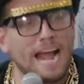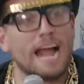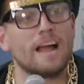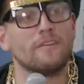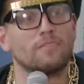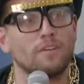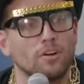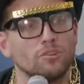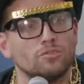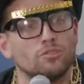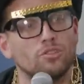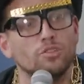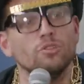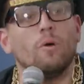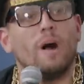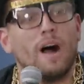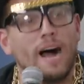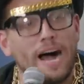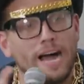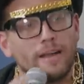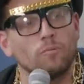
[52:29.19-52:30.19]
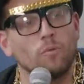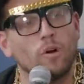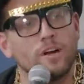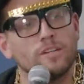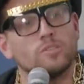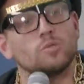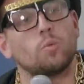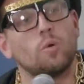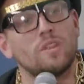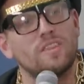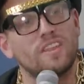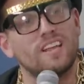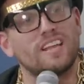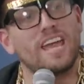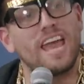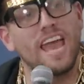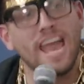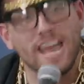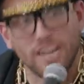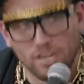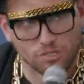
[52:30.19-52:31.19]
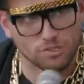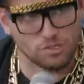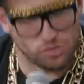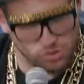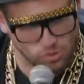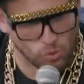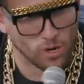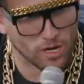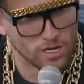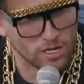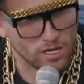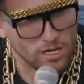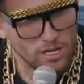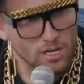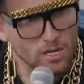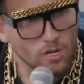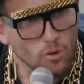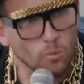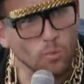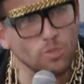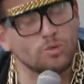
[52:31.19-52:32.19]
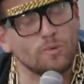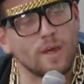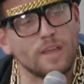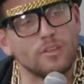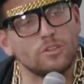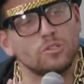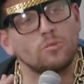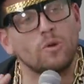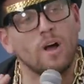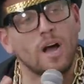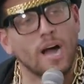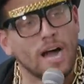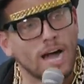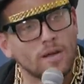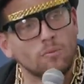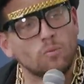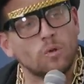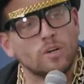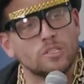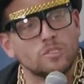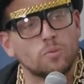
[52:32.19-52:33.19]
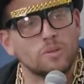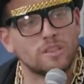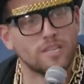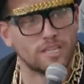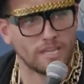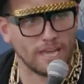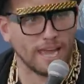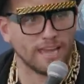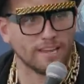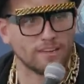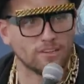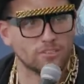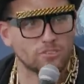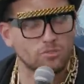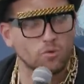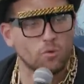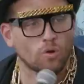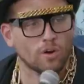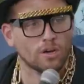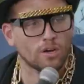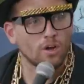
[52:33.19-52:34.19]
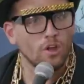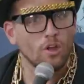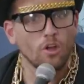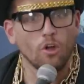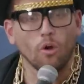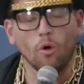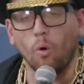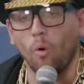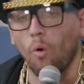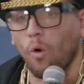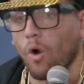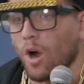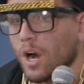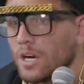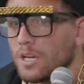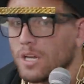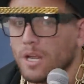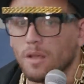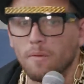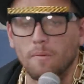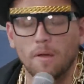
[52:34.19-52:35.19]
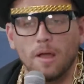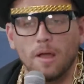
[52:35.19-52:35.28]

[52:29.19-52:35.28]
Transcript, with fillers: rather do hot ones with a canker sore? Would you rather do hot ones with a canker sore or